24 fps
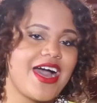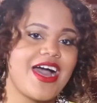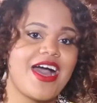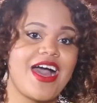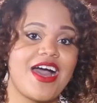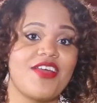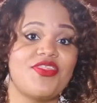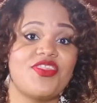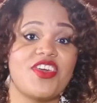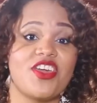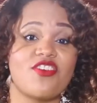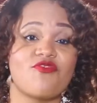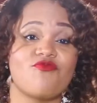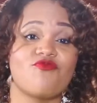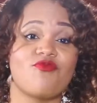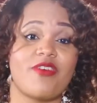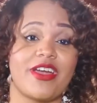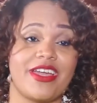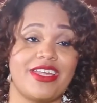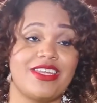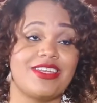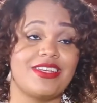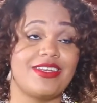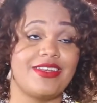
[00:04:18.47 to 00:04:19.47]
I think
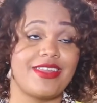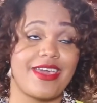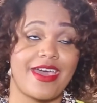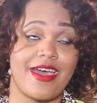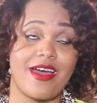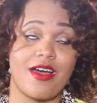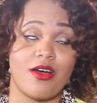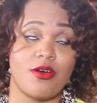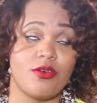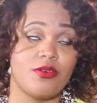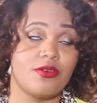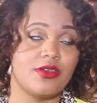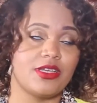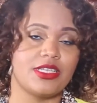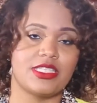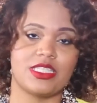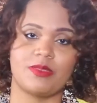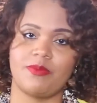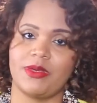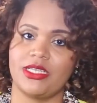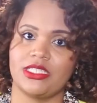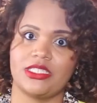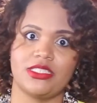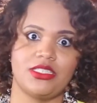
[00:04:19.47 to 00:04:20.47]
right now,
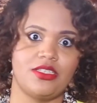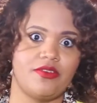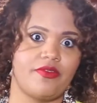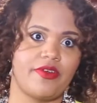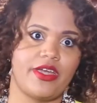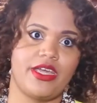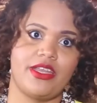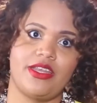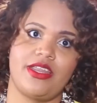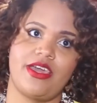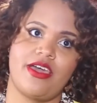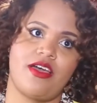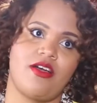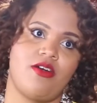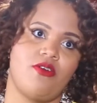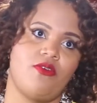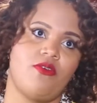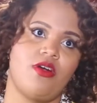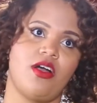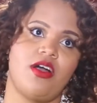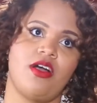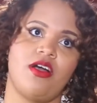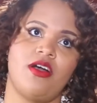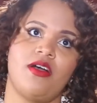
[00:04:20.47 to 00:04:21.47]
especially right now,
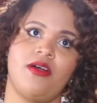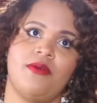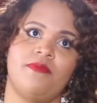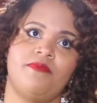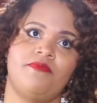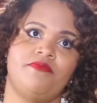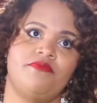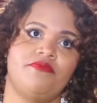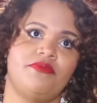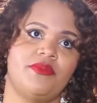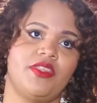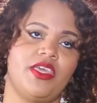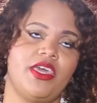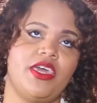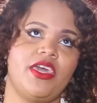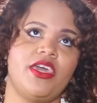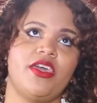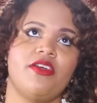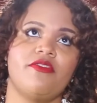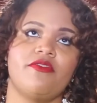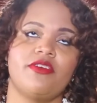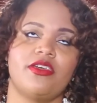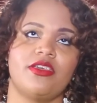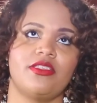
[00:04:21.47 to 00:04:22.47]

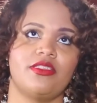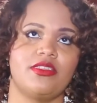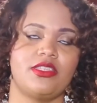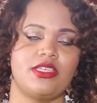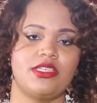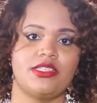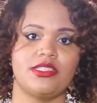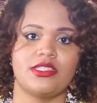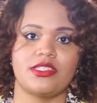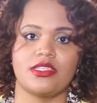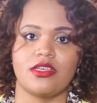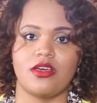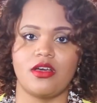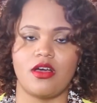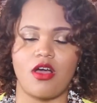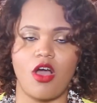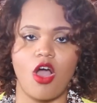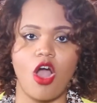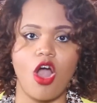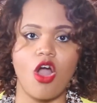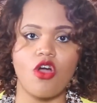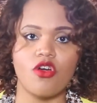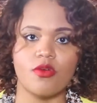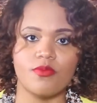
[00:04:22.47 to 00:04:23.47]
hearing these
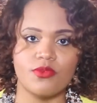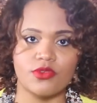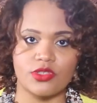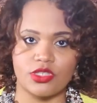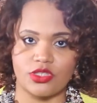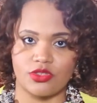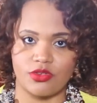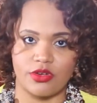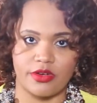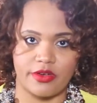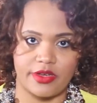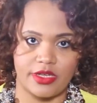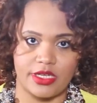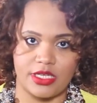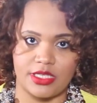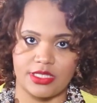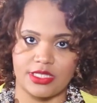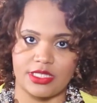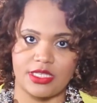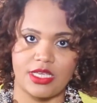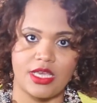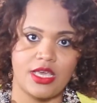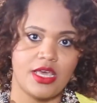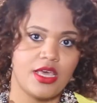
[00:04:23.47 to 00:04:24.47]
horrible
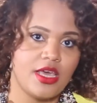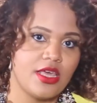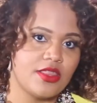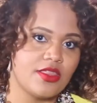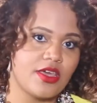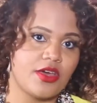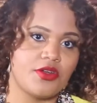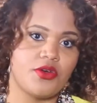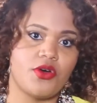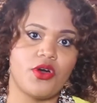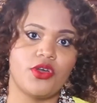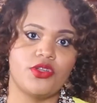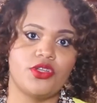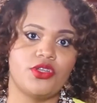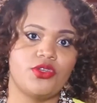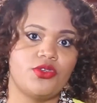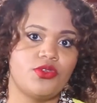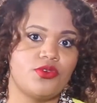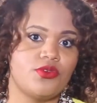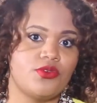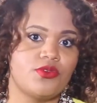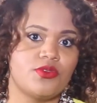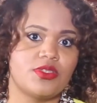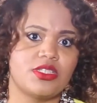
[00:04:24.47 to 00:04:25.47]
stories that are on the
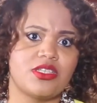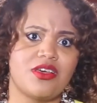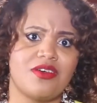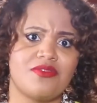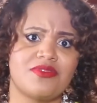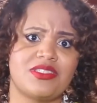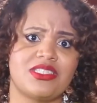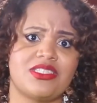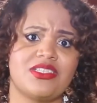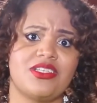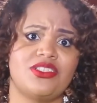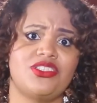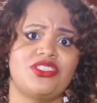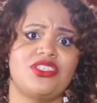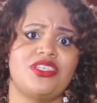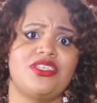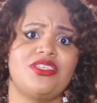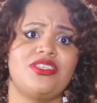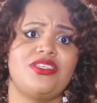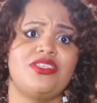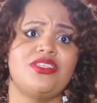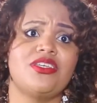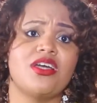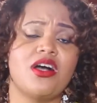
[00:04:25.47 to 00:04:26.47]
news of such
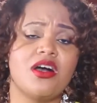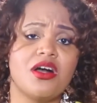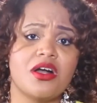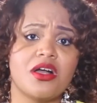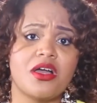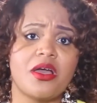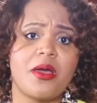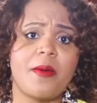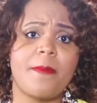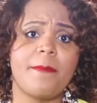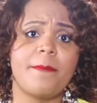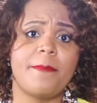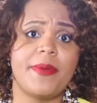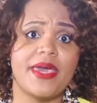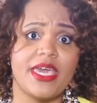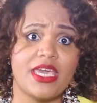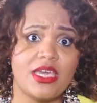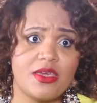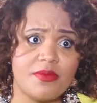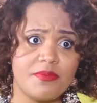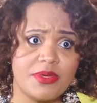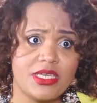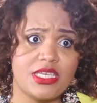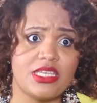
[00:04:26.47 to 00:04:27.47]
young
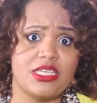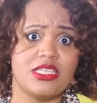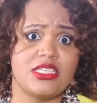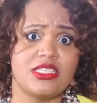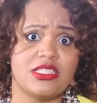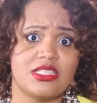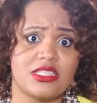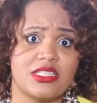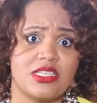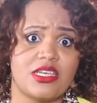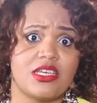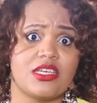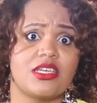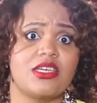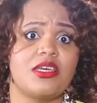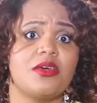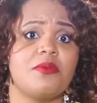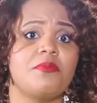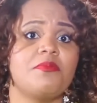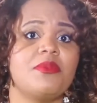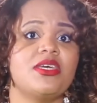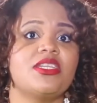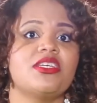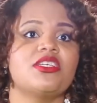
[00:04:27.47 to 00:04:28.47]

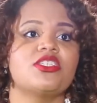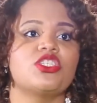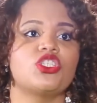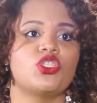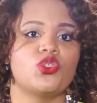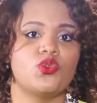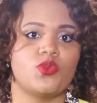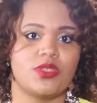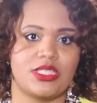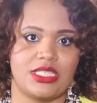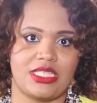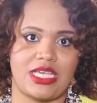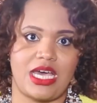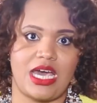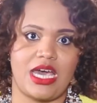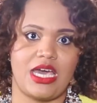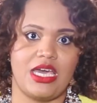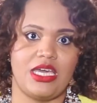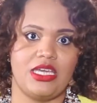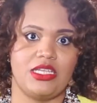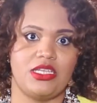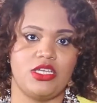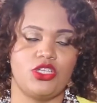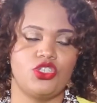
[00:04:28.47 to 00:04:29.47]
babies committing
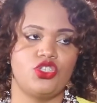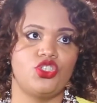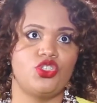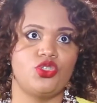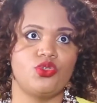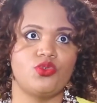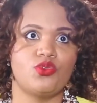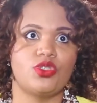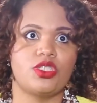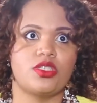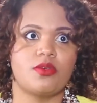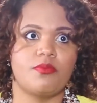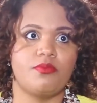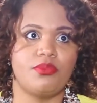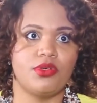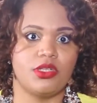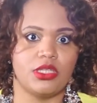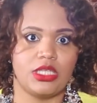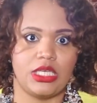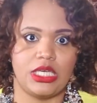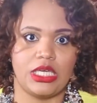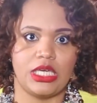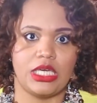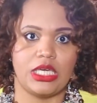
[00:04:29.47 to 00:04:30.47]
suicide due to
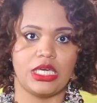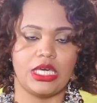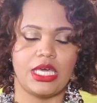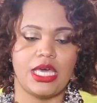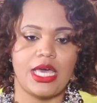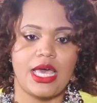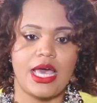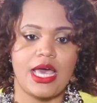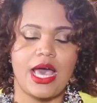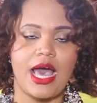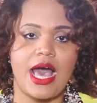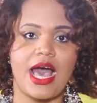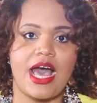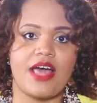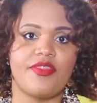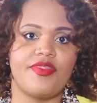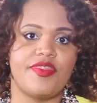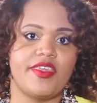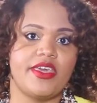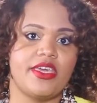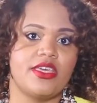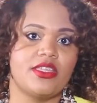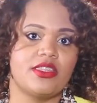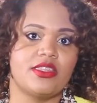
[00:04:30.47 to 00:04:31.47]
bullying, I
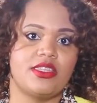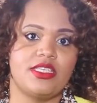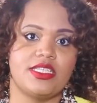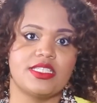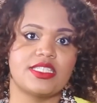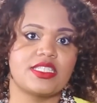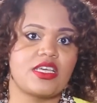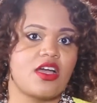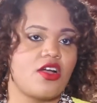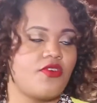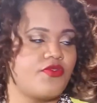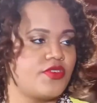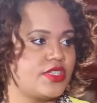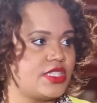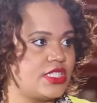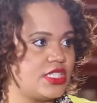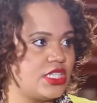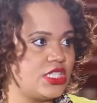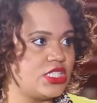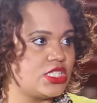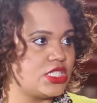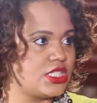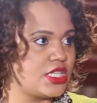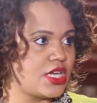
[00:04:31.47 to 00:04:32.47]
think this
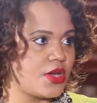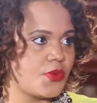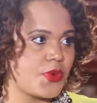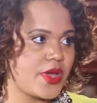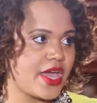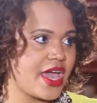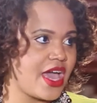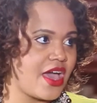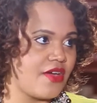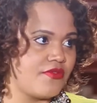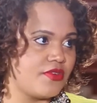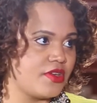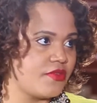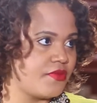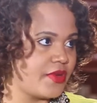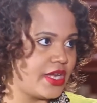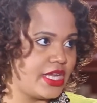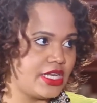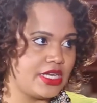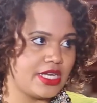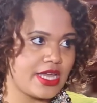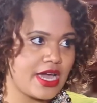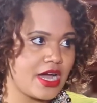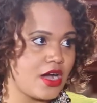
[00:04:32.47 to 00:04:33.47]
conversation that we're having
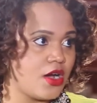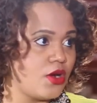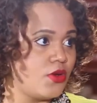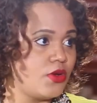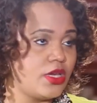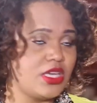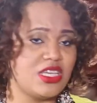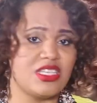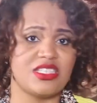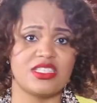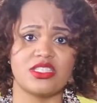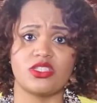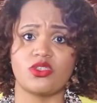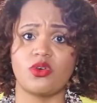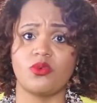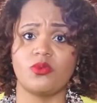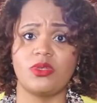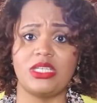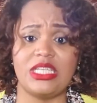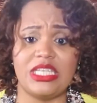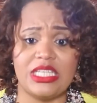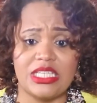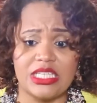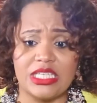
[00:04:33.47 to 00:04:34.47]
right now is so
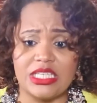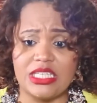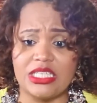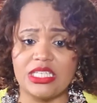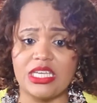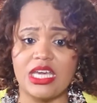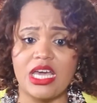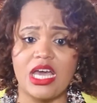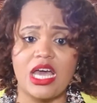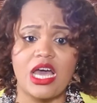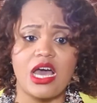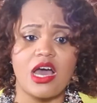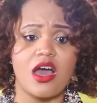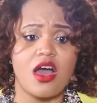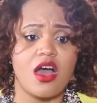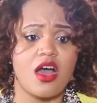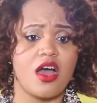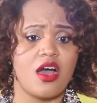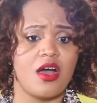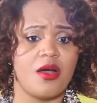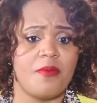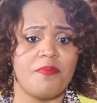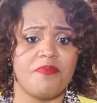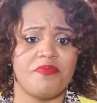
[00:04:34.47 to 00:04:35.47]
needed.
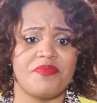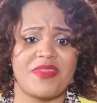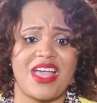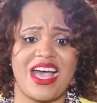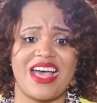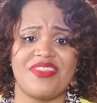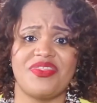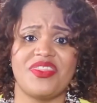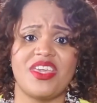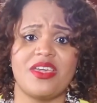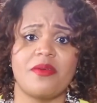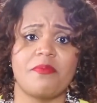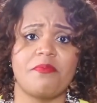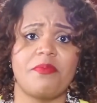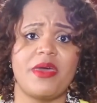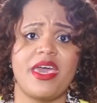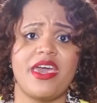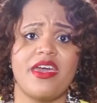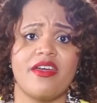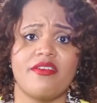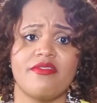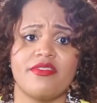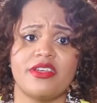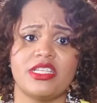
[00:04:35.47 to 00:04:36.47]
I think
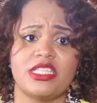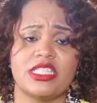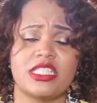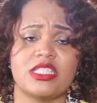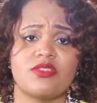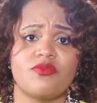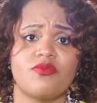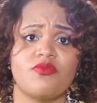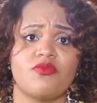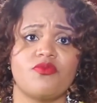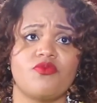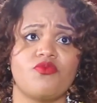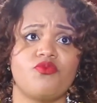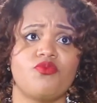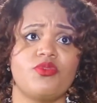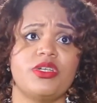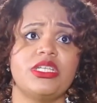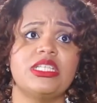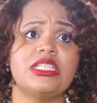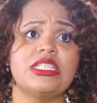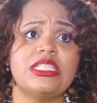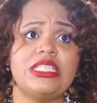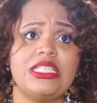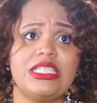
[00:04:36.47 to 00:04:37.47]
parents
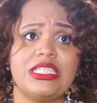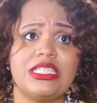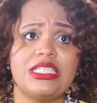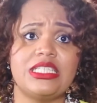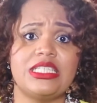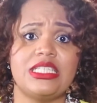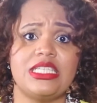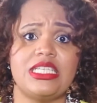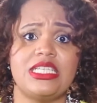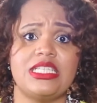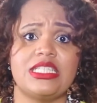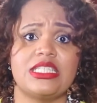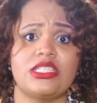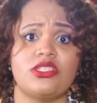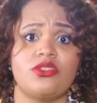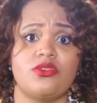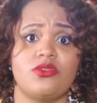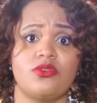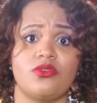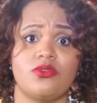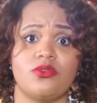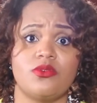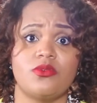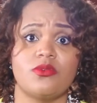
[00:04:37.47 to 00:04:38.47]
really need
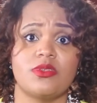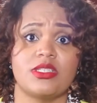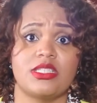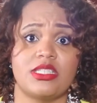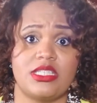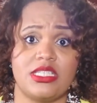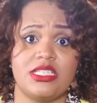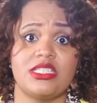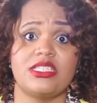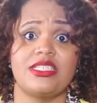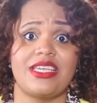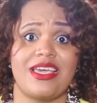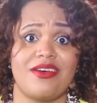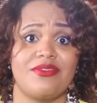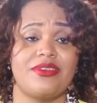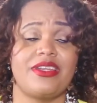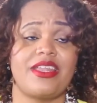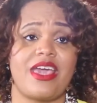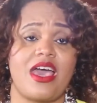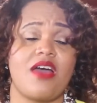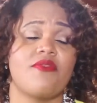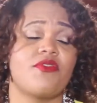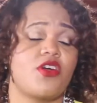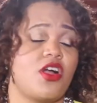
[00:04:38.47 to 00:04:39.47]
to sit down
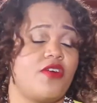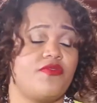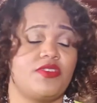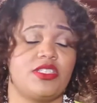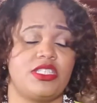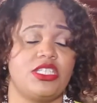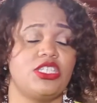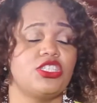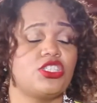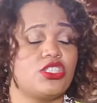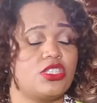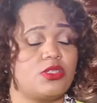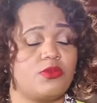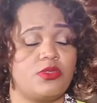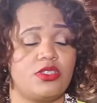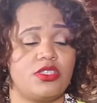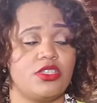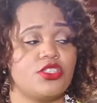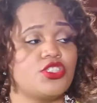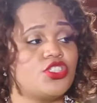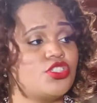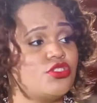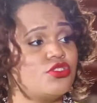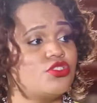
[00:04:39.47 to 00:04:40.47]
and have conversations with
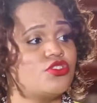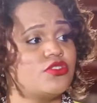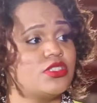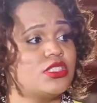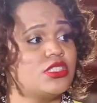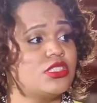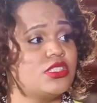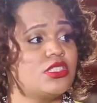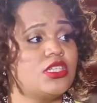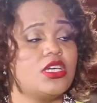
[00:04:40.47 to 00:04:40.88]
their children.